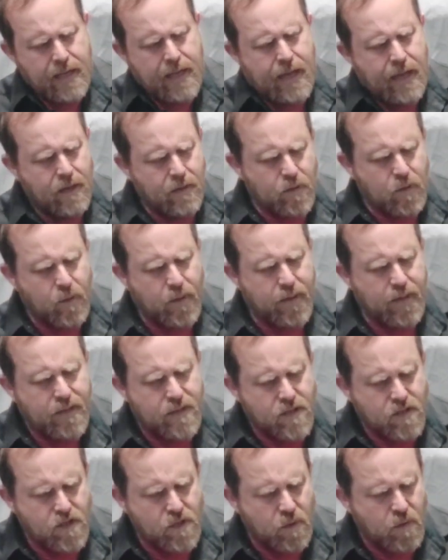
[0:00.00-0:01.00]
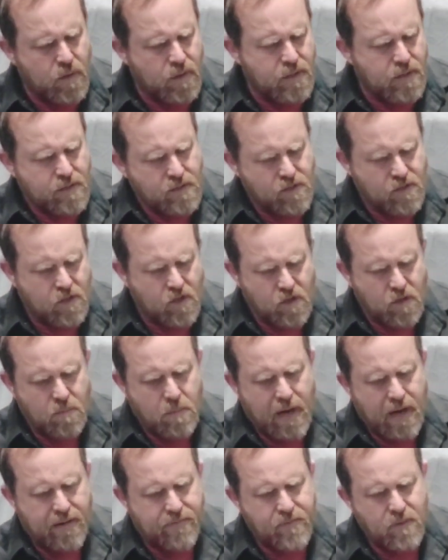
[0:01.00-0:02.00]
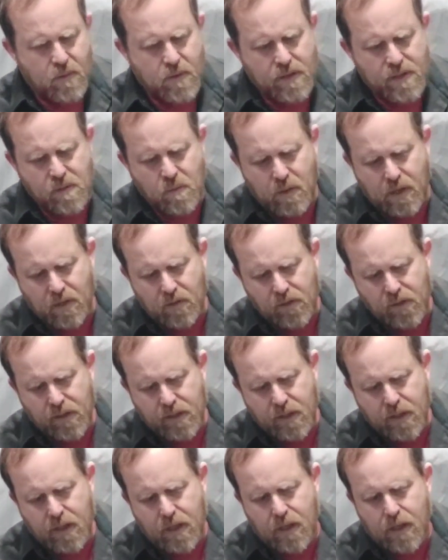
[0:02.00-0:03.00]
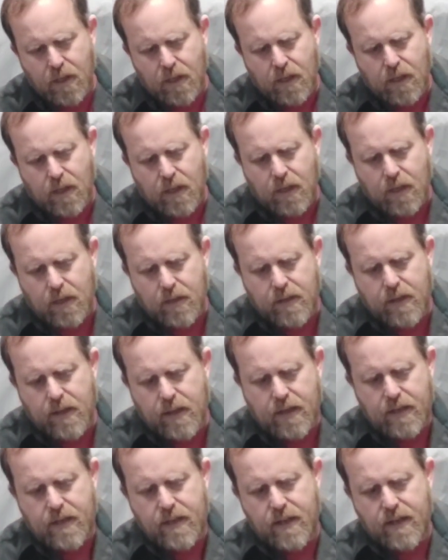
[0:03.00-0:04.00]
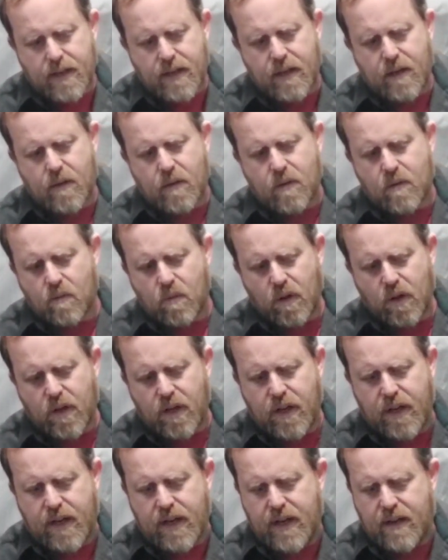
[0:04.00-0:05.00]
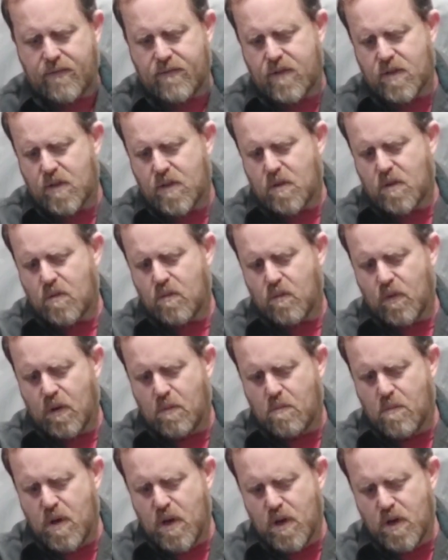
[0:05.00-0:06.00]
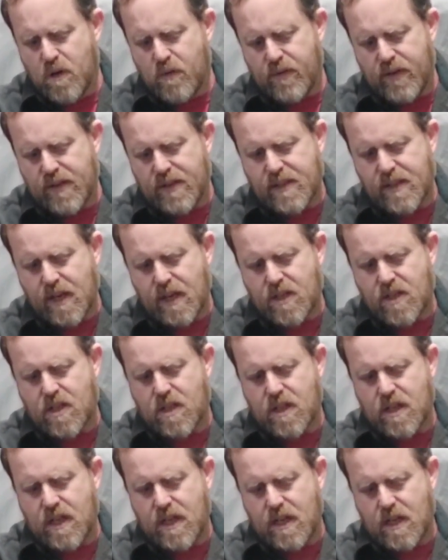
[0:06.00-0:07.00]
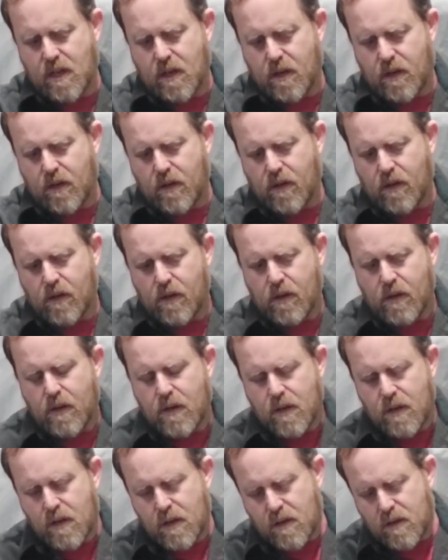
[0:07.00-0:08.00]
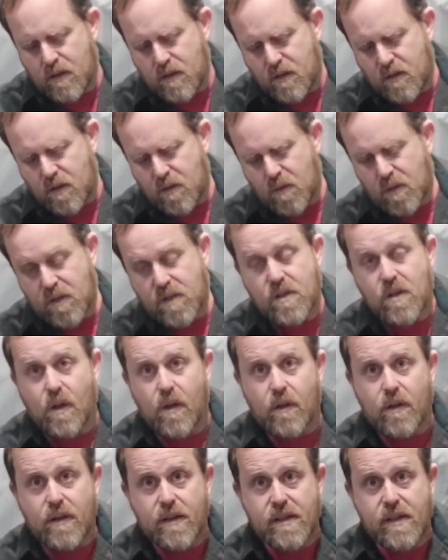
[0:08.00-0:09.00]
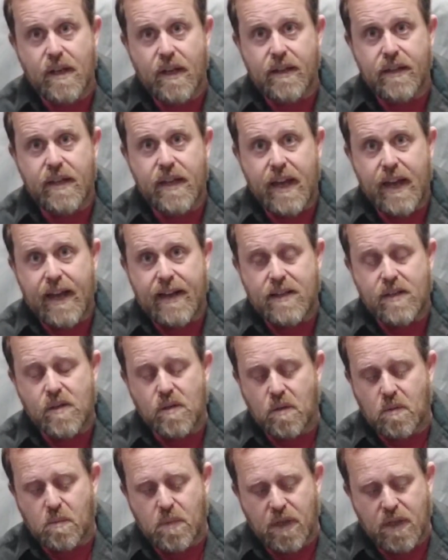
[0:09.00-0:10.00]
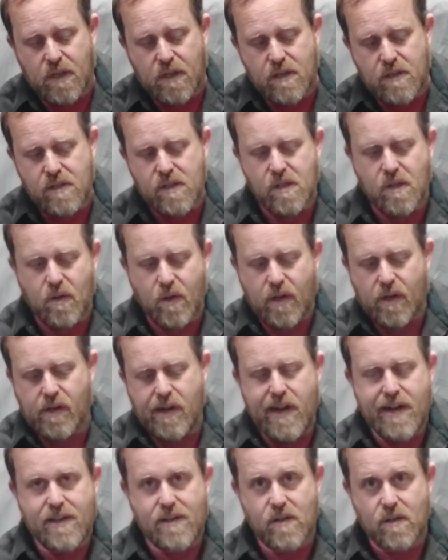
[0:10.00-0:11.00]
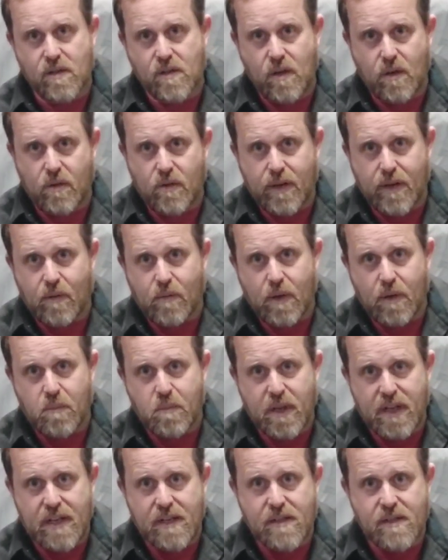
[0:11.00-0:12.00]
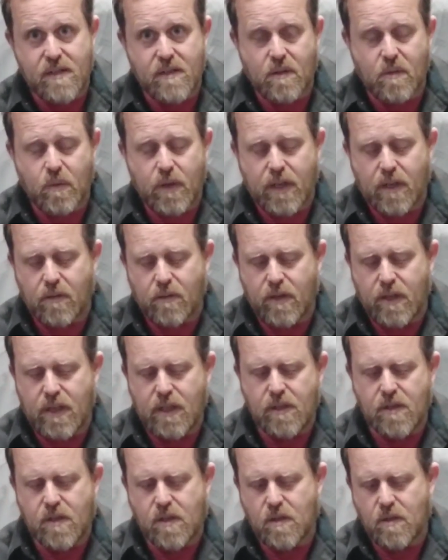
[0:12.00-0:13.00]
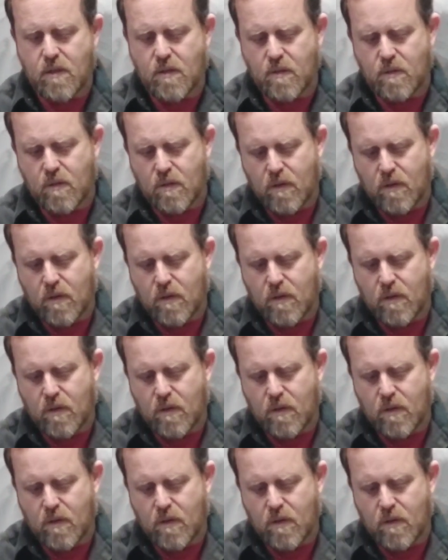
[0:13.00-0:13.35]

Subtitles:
I'll go ahead and show you this tube after it's welded, and then we're going to have to remove a section here to install this on the axle, because our axle's already one piece, so we don't need to